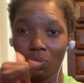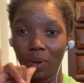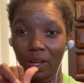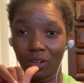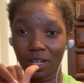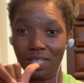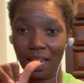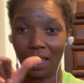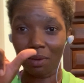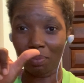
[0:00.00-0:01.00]
we're going
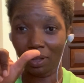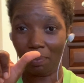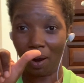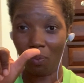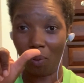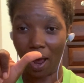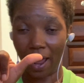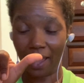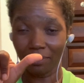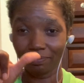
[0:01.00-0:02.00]
to pull up our
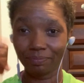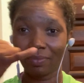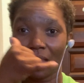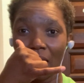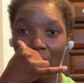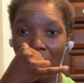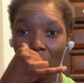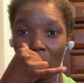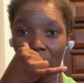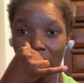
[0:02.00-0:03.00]
Y, and
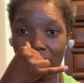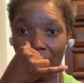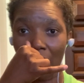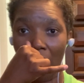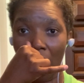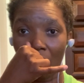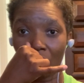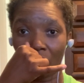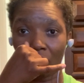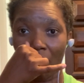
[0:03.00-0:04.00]
we're going to take our
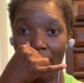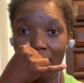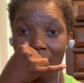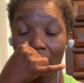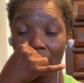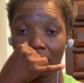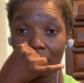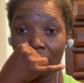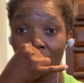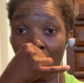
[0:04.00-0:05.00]
right
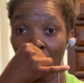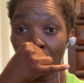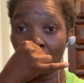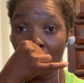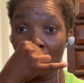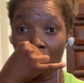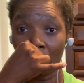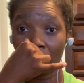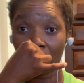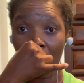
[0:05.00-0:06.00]
thumb
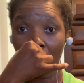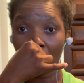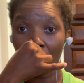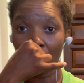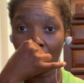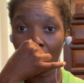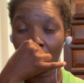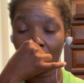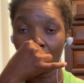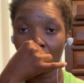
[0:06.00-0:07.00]
and plug up,
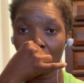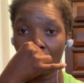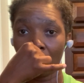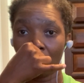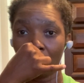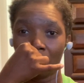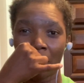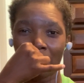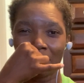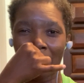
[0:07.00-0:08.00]

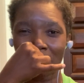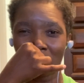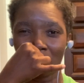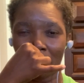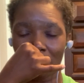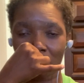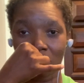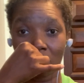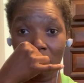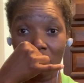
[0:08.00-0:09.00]
not too much
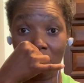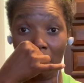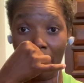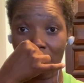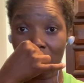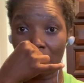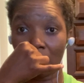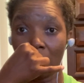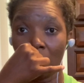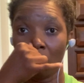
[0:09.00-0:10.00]
because we're just practicing.
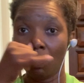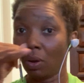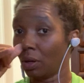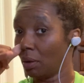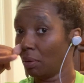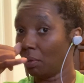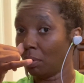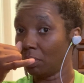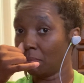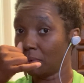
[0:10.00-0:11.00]
We're going to
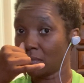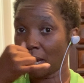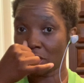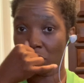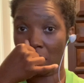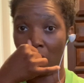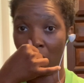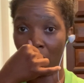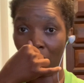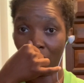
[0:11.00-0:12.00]
touch
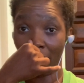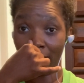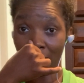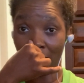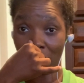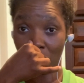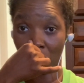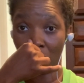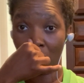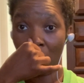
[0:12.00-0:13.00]
our right
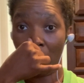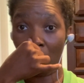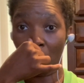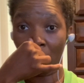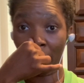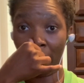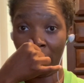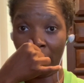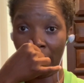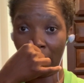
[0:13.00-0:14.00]
nostril, and we're going to
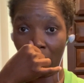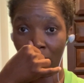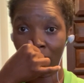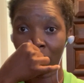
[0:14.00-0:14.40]
inhale.